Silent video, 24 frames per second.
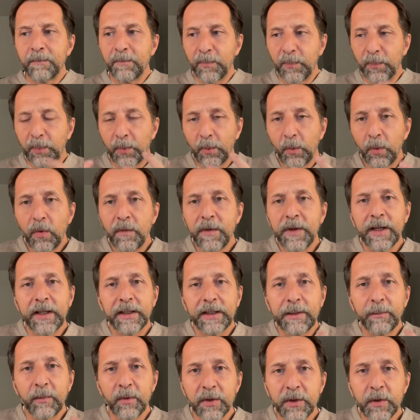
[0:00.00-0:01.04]
proving and
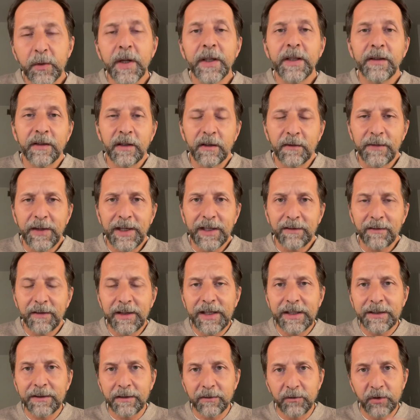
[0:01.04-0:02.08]
demonstrating the fact
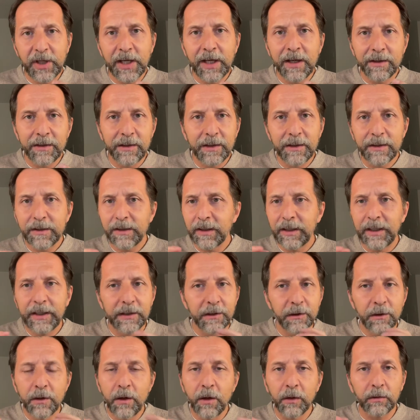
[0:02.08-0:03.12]
that Genesis is
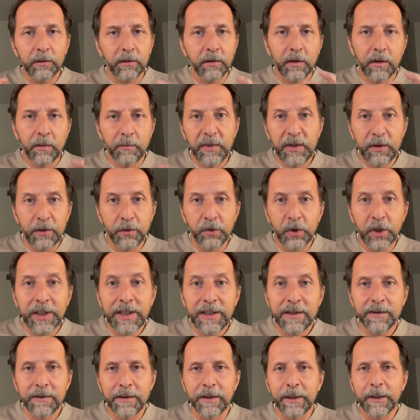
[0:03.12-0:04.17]
not
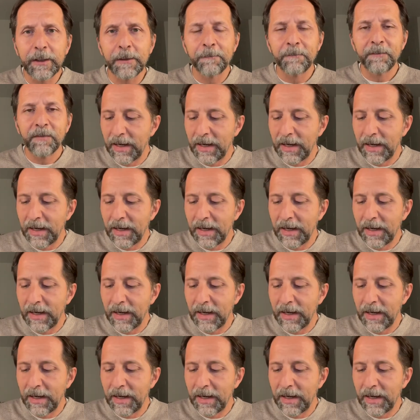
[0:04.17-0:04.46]
misogynistic,